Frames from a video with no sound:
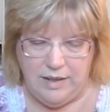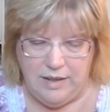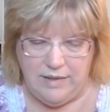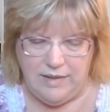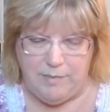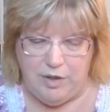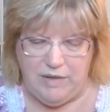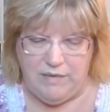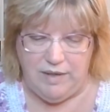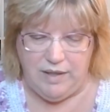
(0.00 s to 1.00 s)
Summer in
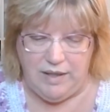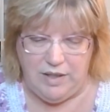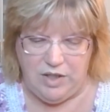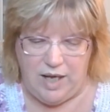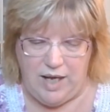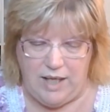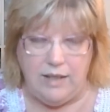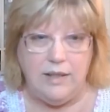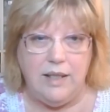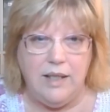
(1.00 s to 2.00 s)
the Village
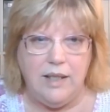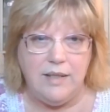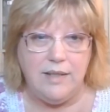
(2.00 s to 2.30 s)
and the